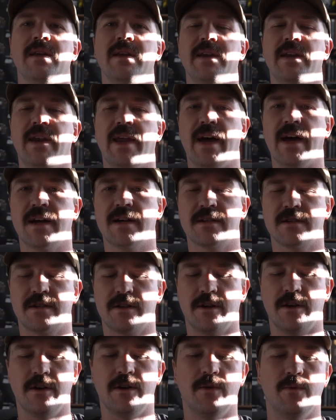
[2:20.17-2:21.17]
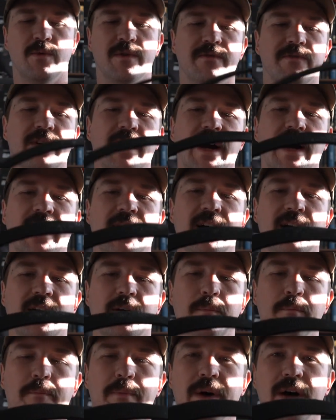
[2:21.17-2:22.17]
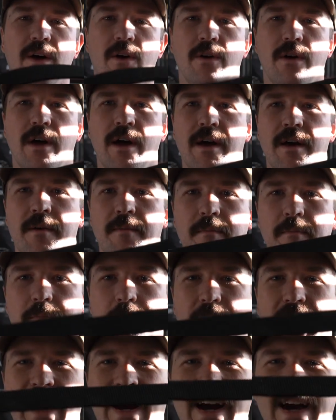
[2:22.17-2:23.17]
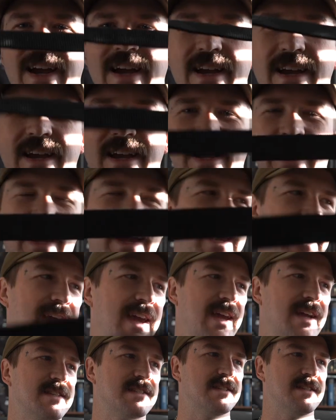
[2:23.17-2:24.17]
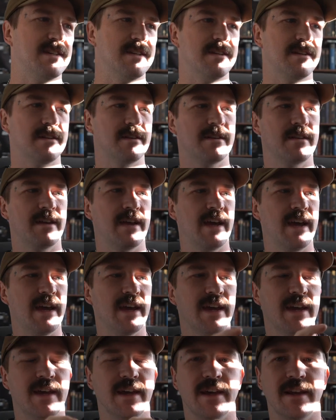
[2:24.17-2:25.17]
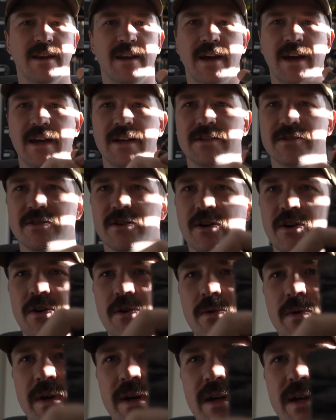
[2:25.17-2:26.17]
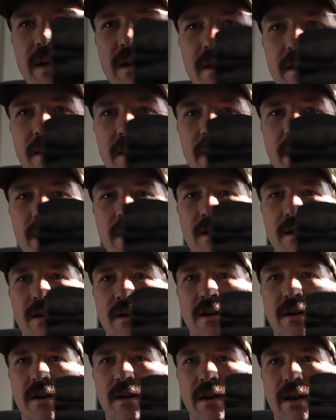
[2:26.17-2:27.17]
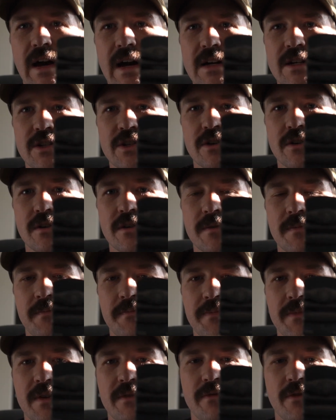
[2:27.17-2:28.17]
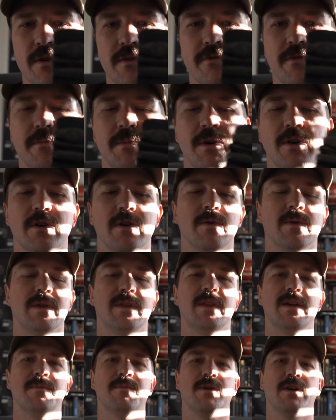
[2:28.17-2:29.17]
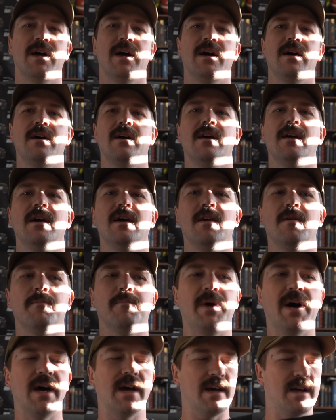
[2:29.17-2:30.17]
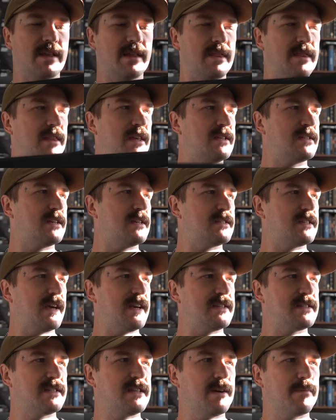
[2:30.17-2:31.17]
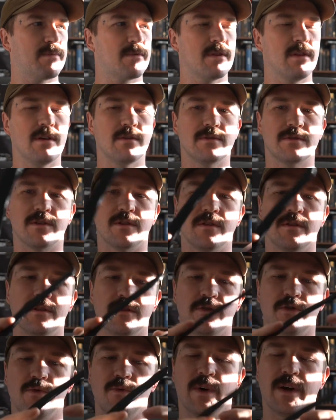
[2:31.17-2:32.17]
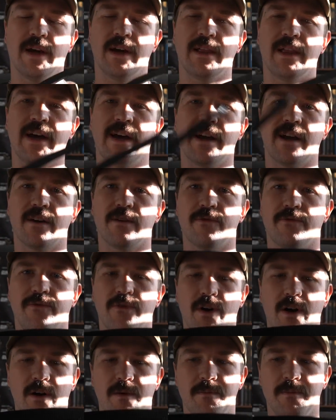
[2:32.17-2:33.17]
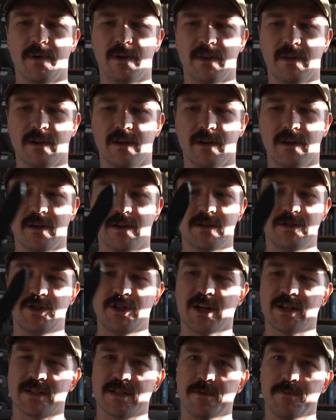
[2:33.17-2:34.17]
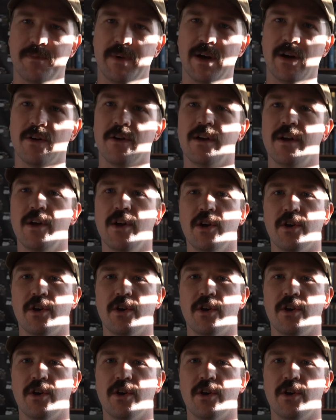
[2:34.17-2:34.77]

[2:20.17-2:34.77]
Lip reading: Next, we've got a belt by Anson, A-N-S-O-N. Not sure if you're familiar with them or not, but this is a step closer to what I like from the Justin belt.